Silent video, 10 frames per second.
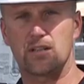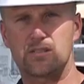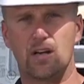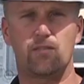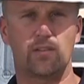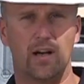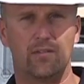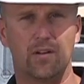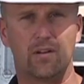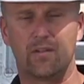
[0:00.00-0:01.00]
to
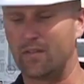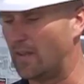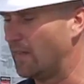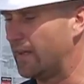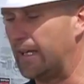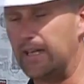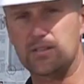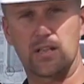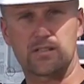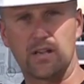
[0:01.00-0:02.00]
self-level, and it's
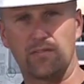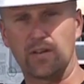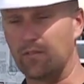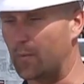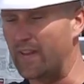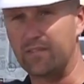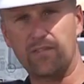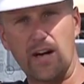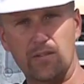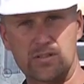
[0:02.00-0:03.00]
going to self-level within
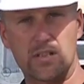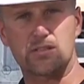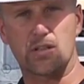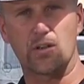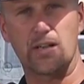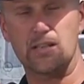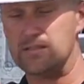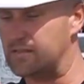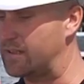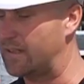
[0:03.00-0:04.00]
5 or 6
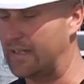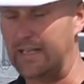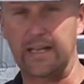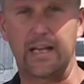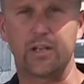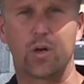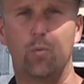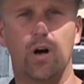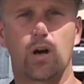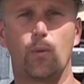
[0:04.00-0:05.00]
degrees, and you can
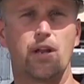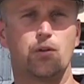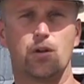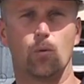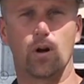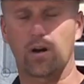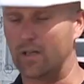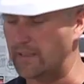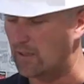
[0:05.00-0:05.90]
walk away and do your work all day